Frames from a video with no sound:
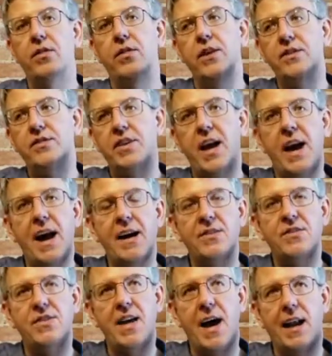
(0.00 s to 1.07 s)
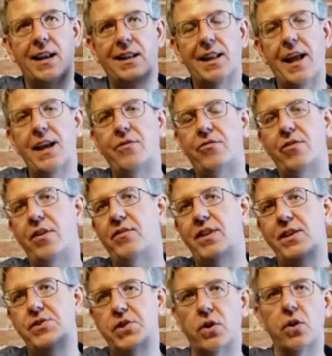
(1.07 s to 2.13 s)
this has that late 50s,